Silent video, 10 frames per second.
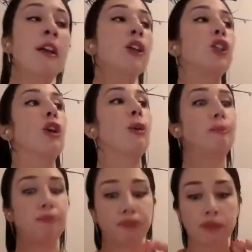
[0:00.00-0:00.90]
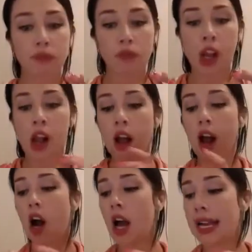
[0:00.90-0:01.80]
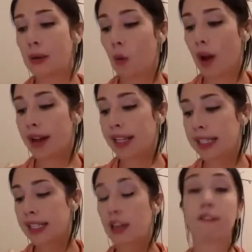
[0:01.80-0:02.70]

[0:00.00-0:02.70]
So it was